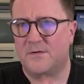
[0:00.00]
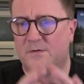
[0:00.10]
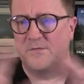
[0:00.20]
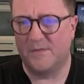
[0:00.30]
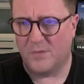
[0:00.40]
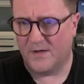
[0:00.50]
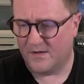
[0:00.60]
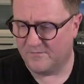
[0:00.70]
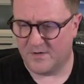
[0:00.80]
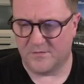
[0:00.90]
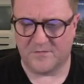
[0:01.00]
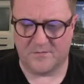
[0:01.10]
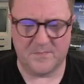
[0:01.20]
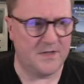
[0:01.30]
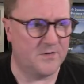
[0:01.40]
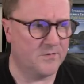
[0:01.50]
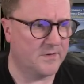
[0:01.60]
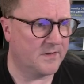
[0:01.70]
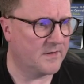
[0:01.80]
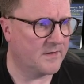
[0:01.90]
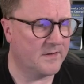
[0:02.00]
you've seen plenty of videos of me doing